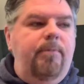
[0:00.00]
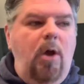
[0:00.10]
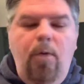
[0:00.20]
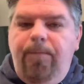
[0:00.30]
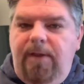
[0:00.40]

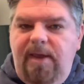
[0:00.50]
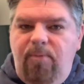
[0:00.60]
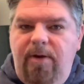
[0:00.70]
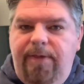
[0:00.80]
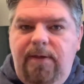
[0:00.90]
hopefully
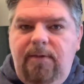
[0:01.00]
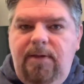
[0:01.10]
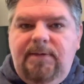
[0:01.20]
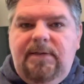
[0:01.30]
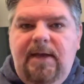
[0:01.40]
within
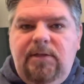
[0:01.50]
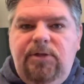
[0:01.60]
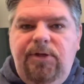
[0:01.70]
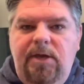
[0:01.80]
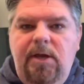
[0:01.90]
this
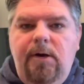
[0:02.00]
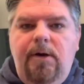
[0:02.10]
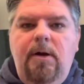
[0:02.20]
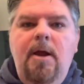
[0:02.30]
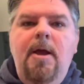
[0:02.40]
next year.